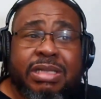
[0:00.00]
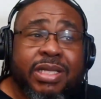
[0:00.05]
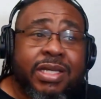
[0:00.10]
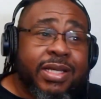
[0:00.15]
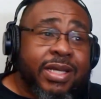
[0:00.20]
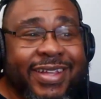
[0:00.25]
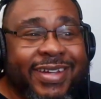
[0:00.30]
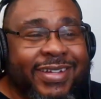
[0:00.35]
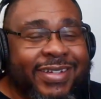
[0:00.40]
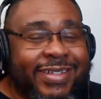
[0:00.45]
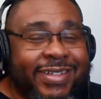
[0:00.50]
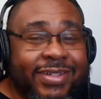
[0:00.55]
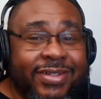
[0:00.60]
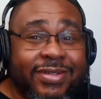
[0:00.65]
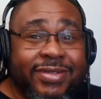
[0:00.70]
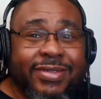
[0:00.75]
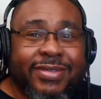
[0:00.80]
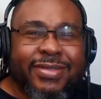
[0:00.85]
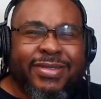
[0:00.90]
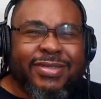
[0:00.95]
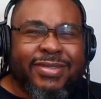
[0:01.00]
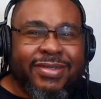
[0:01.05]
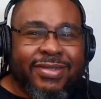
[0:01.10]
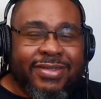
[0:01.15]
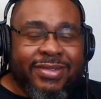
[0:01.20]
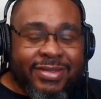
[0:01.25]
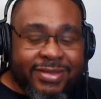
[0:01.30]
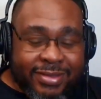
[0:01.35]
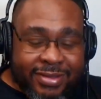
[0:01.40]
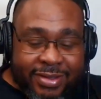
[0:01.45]
You just look like
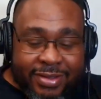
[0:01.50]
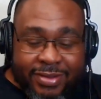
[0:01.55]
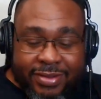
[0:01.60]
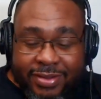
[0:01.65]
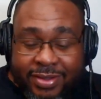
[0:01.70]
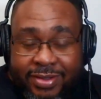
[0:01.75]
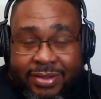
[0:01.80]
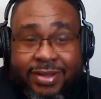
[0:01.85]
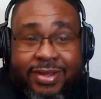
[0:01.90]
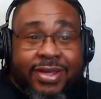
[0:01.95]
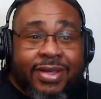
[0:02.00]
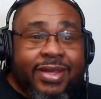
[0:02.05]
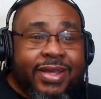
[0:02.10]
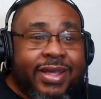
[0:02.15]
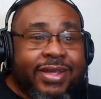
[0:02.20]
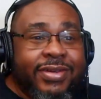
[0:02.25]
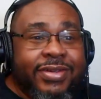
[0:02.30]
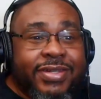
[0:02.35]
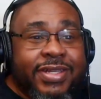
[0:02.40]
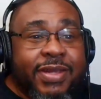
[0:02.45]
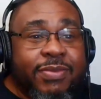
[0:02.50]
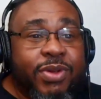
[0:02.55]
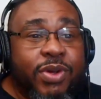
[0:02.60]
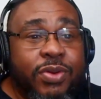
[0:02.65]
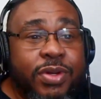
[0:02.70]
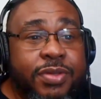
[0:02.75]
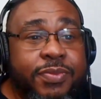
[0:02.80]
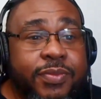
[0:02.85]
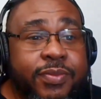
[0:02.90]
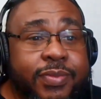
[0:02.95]
ugh, ugh, and you just keep
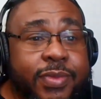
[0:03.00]
going.